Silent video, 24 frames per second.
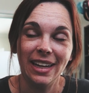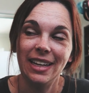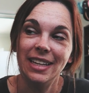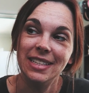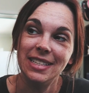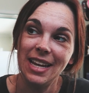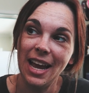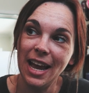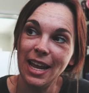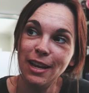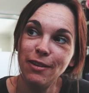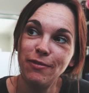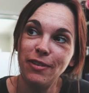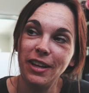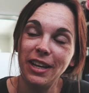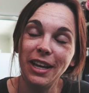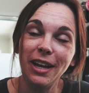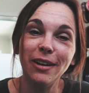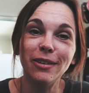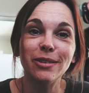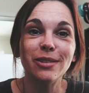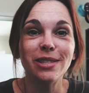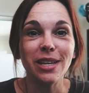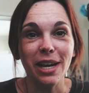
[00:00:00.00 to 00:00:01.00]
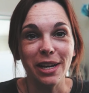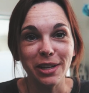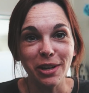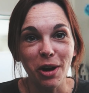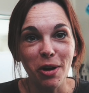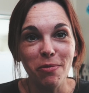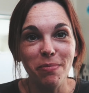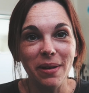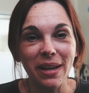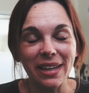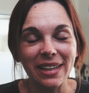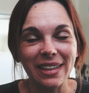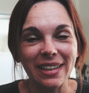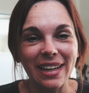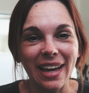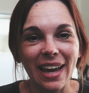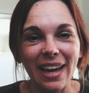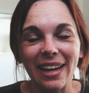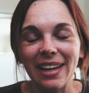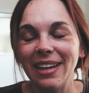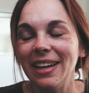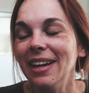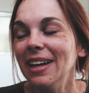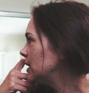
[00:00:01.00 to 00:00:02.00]
I need to edit videos and go bake a
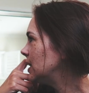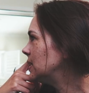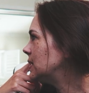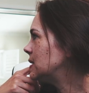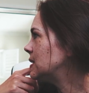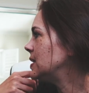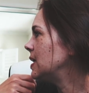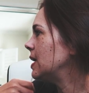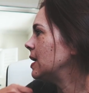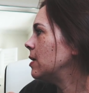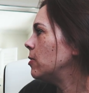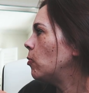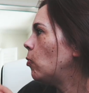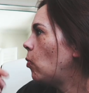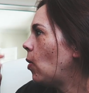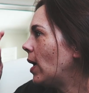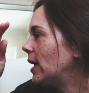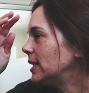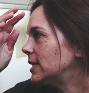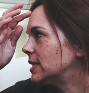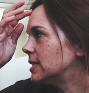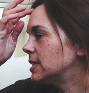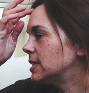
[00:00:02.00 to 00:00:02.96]
cake. Let's see, what